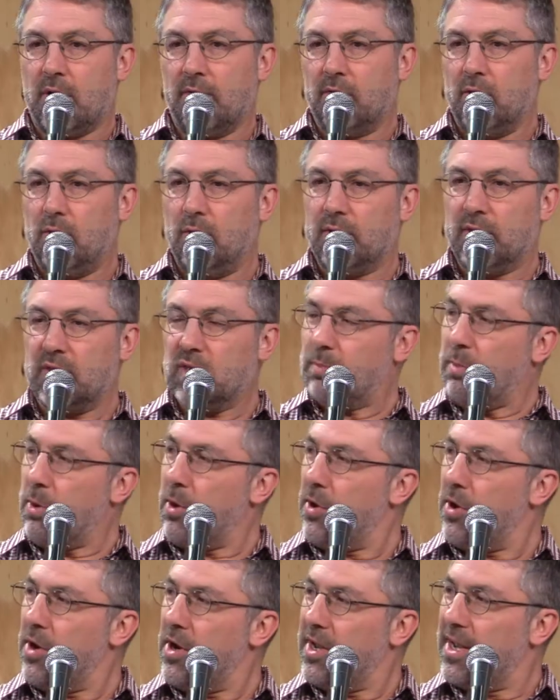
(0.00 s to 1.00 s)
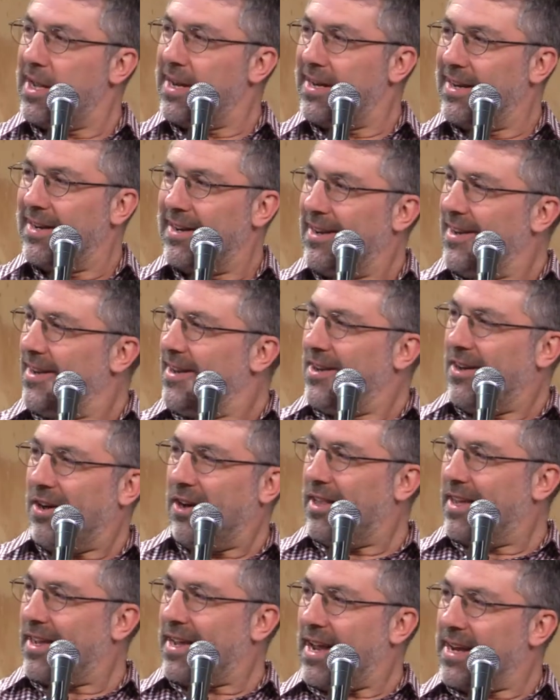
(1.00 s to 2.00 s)
of the Holy Spirit and
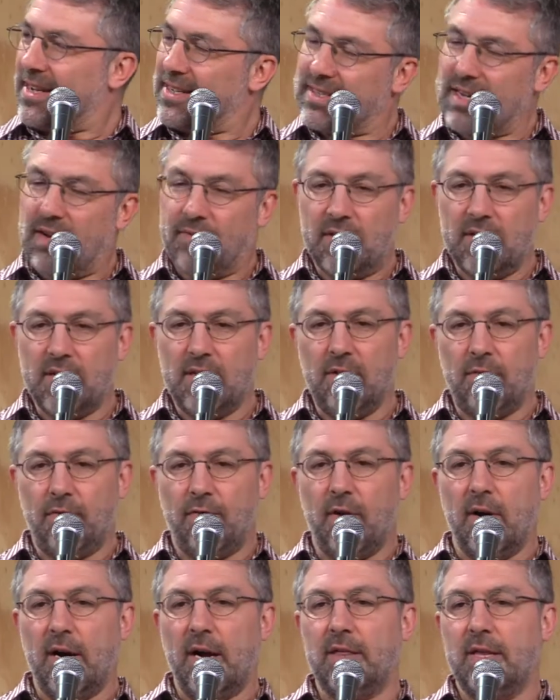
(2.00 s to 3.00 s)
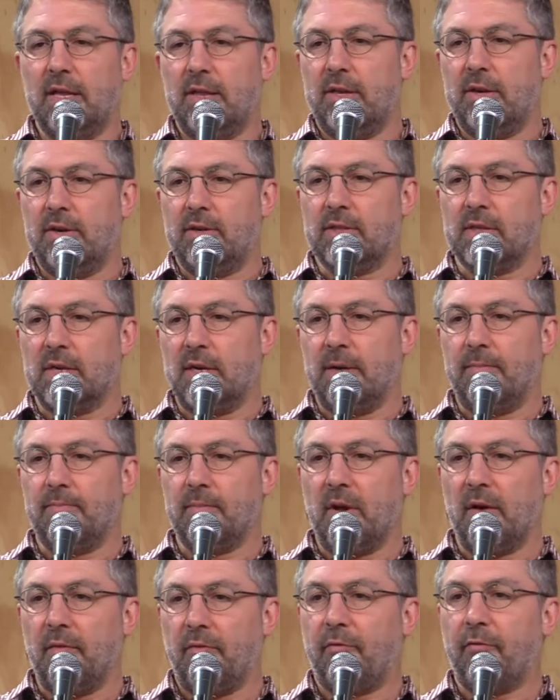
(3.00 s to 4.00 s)
all that kind of stuff, I think you find that there's a
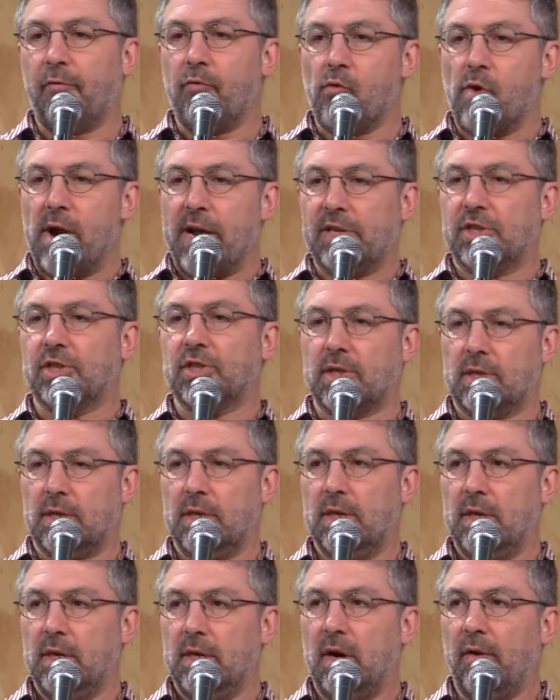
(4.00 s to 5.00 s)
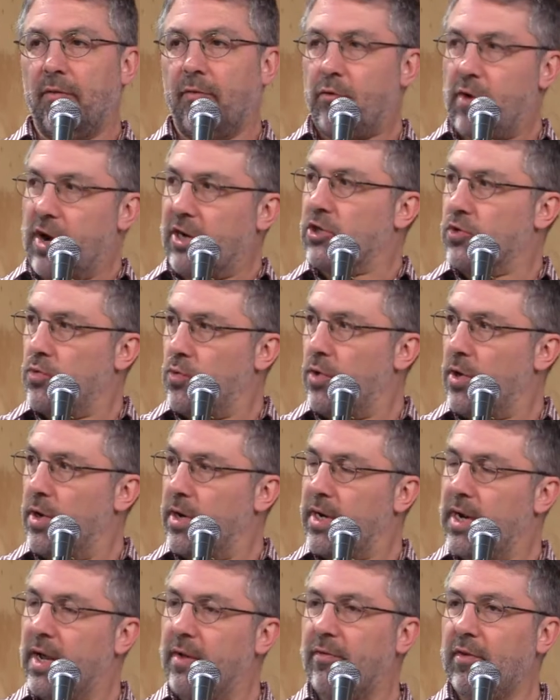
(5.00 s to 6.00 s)
fresh word.
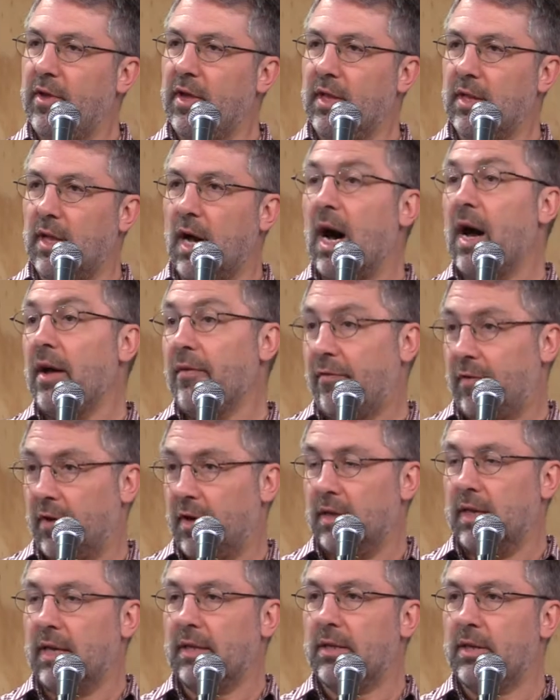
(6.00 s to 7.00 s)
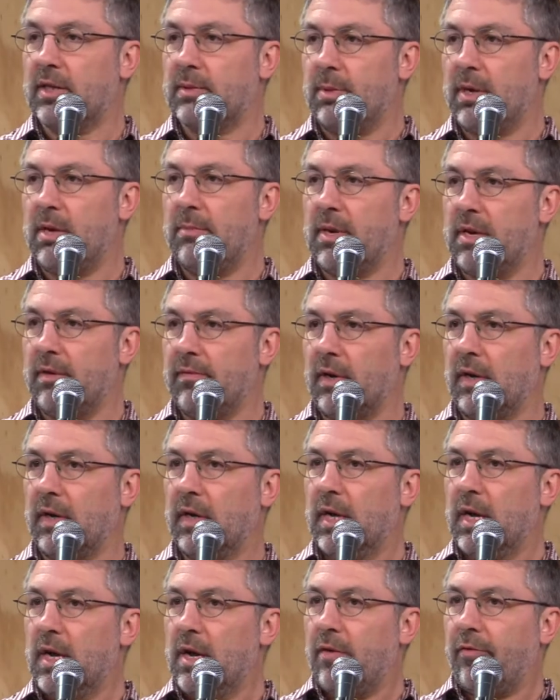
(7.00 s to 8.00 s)
And I feel like there's been a bit of a
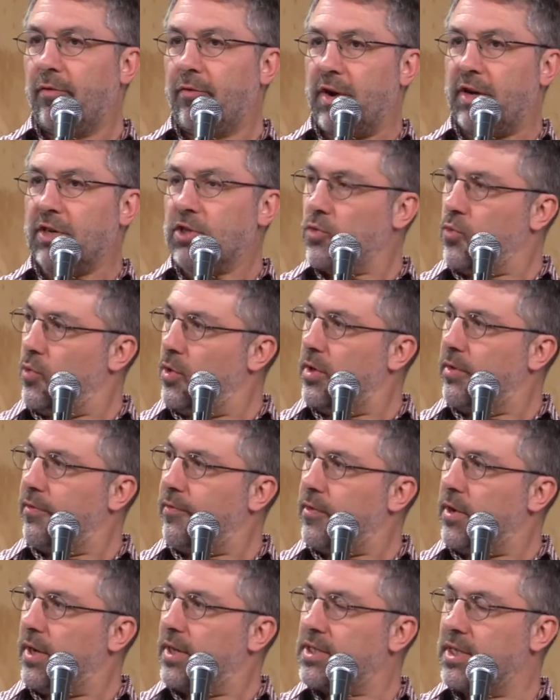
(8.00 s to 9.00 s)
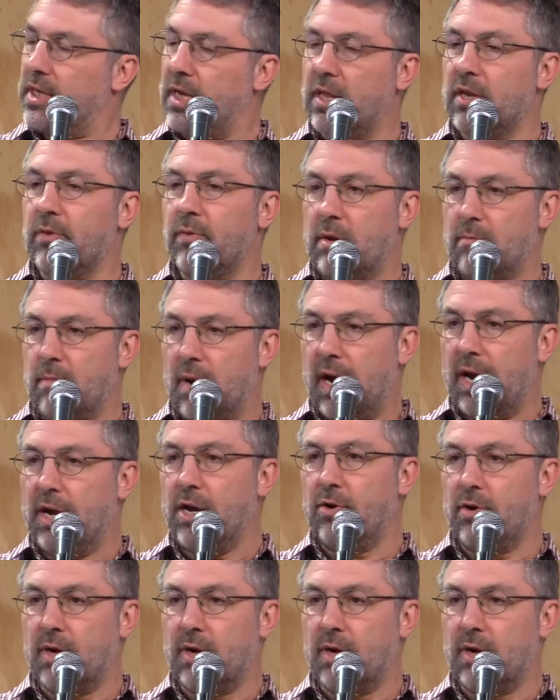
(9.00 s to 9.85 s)
fresh word for us, another reminder